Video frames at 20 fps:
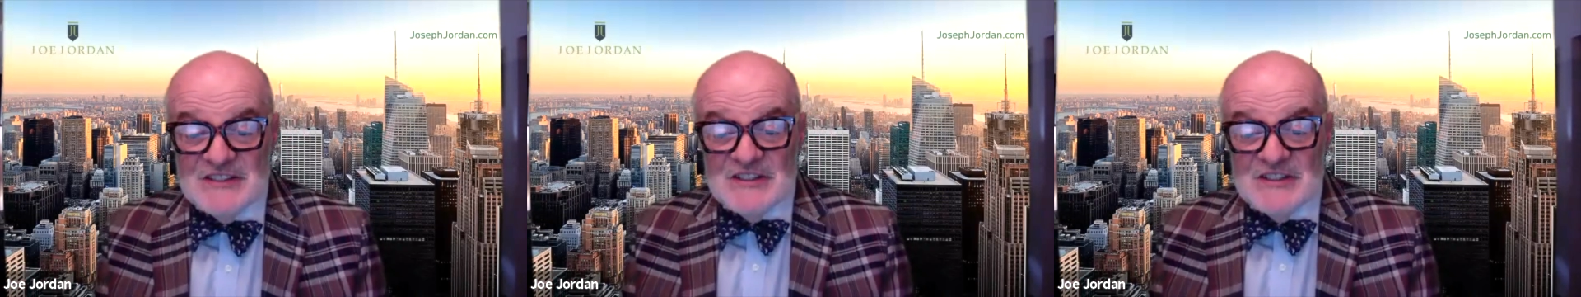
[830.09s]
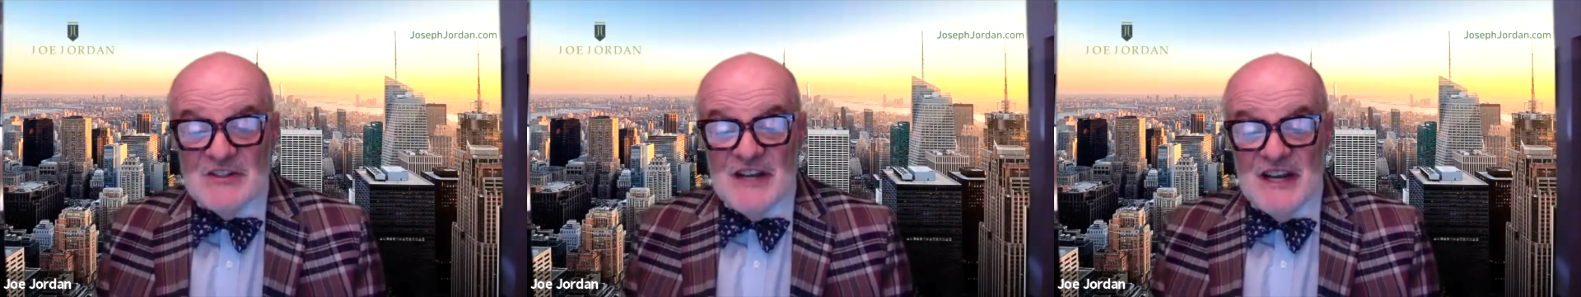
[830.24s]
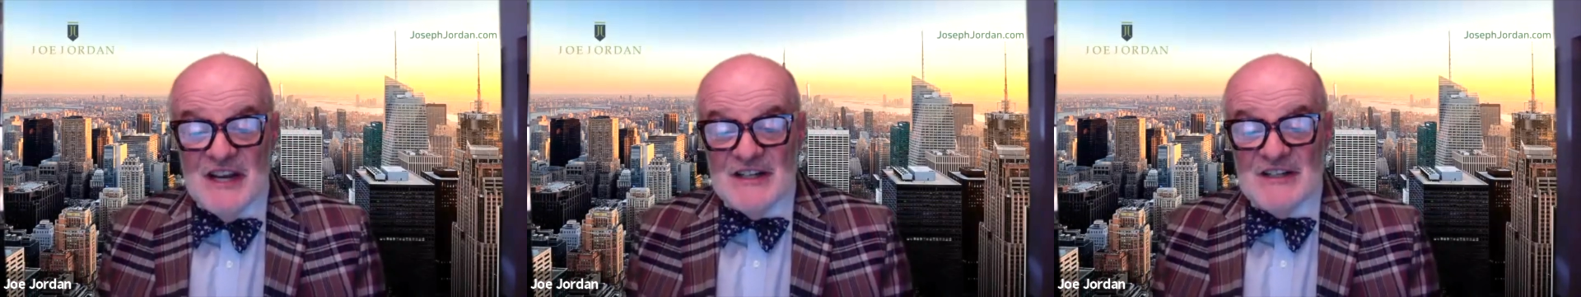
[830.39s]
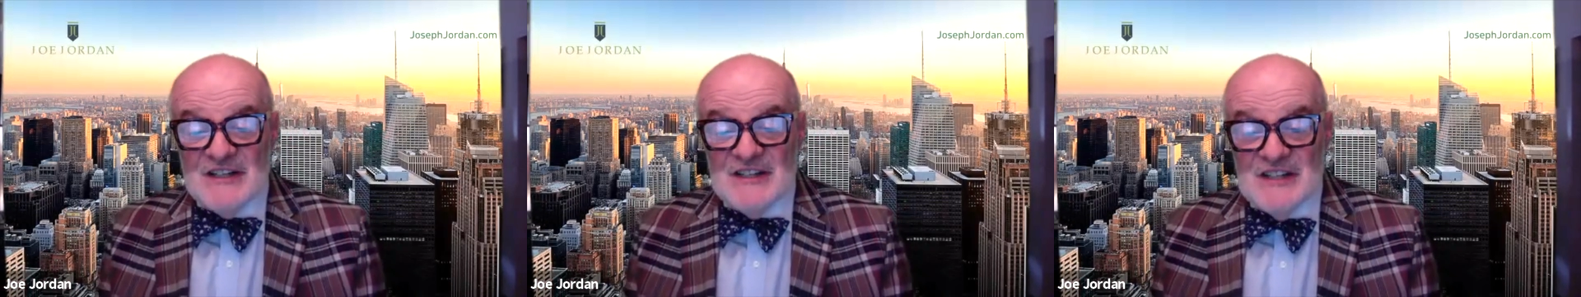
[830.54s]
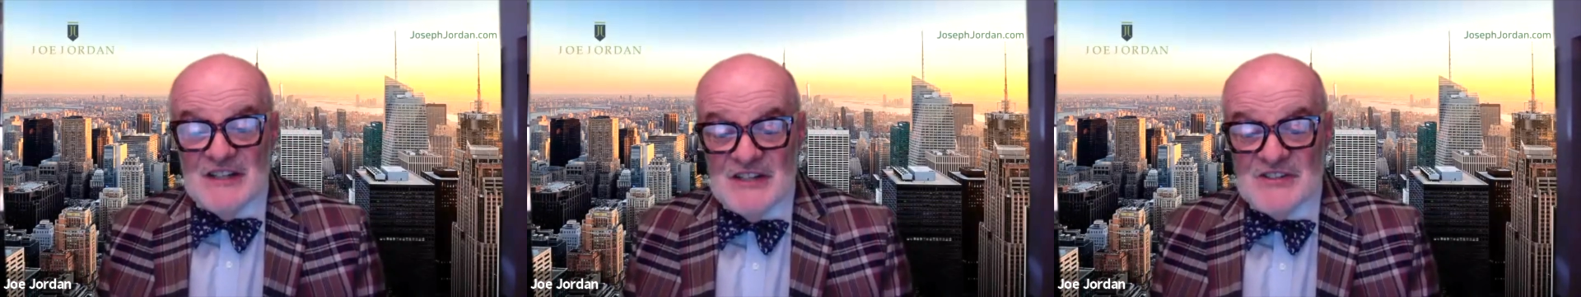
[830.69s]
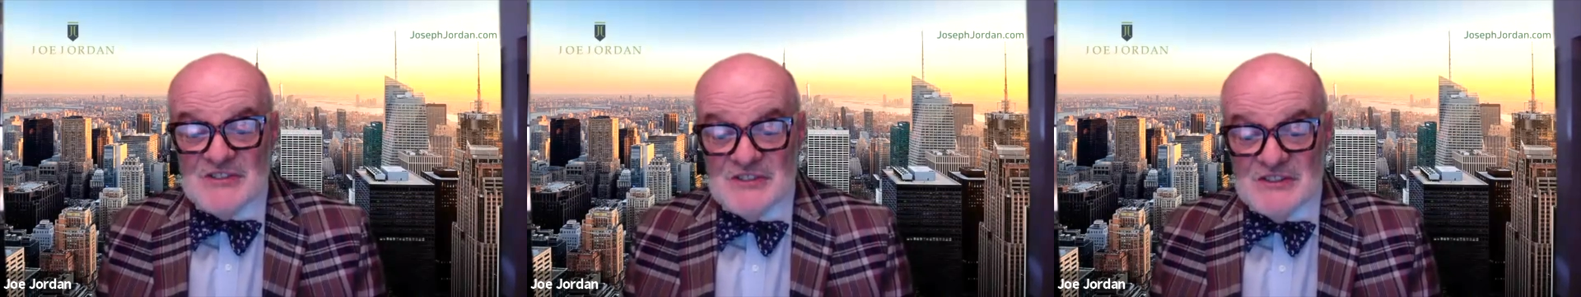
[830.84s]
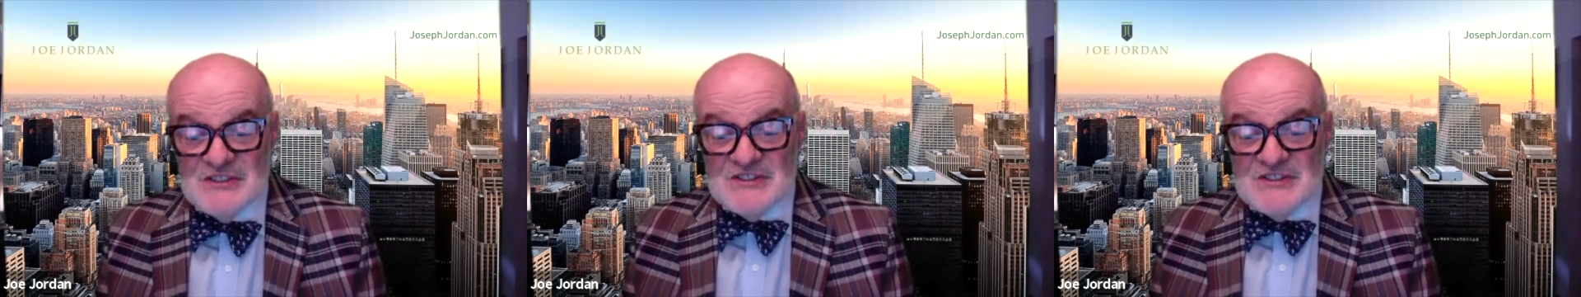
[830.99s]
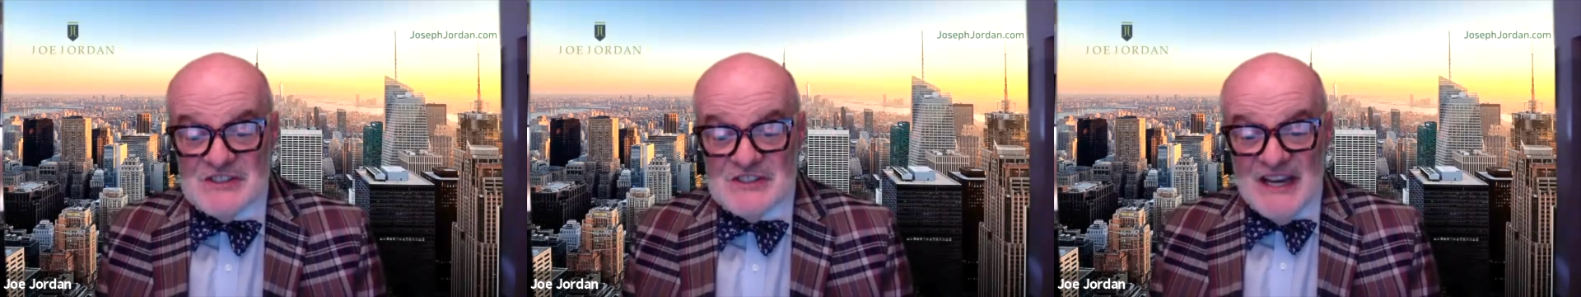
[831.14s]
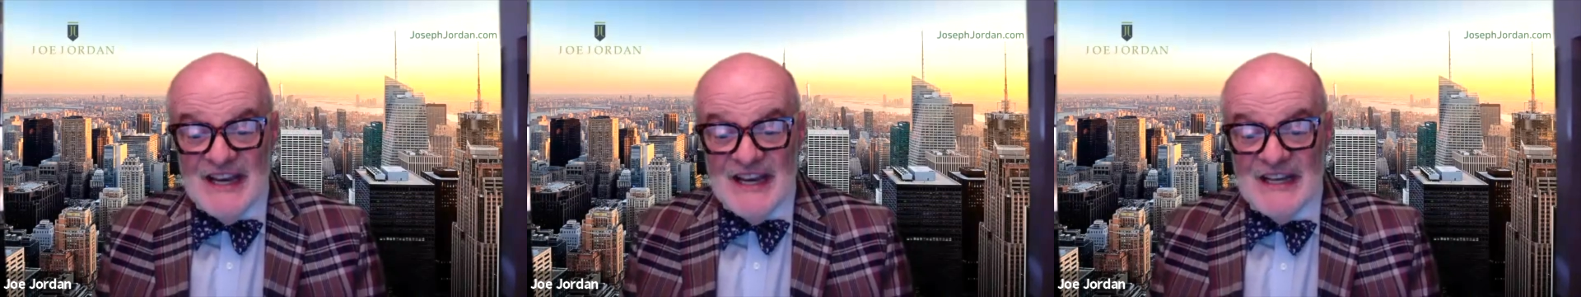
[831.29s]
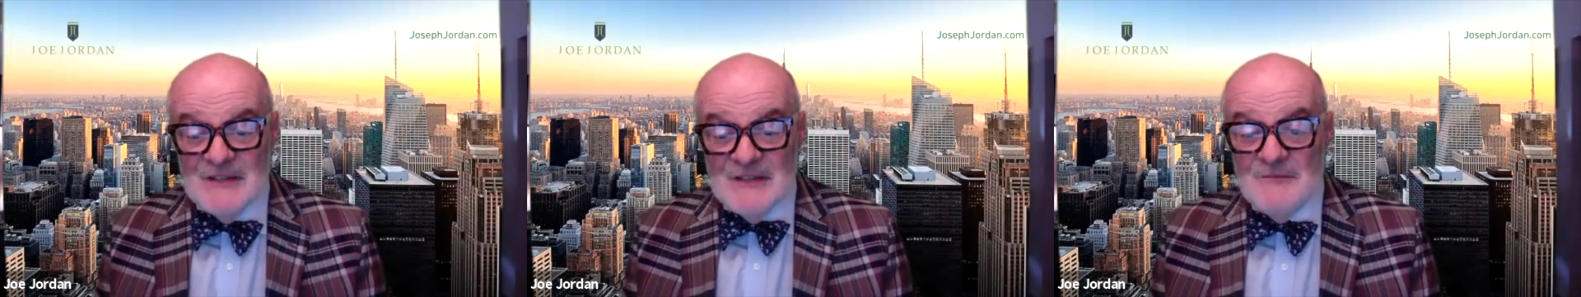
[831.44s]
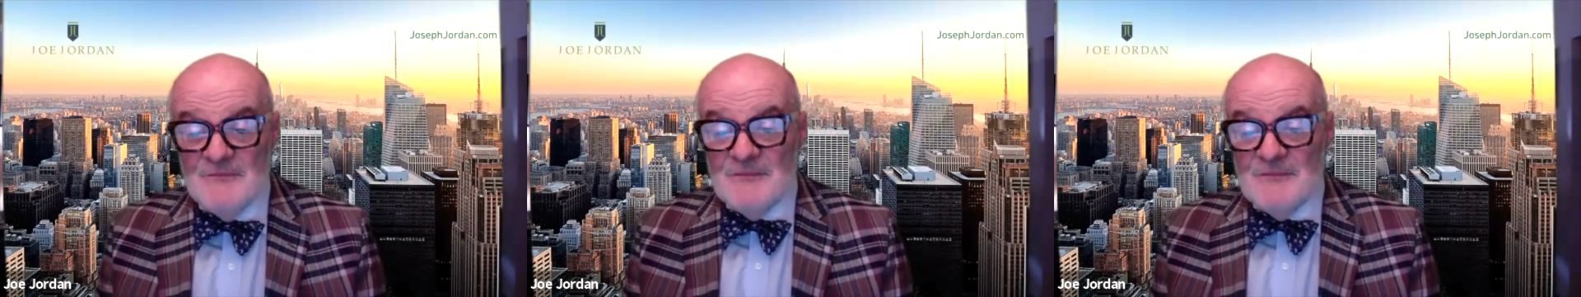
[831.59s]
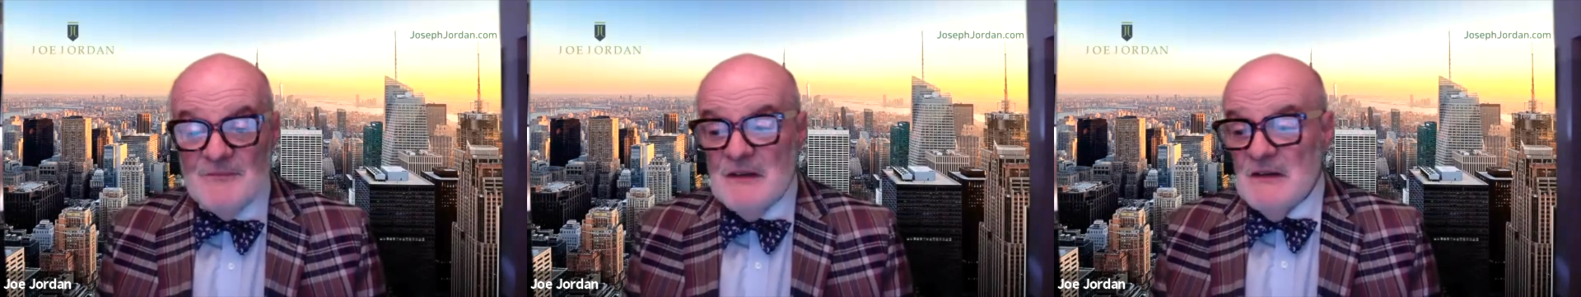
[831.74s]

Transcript: the United Nations said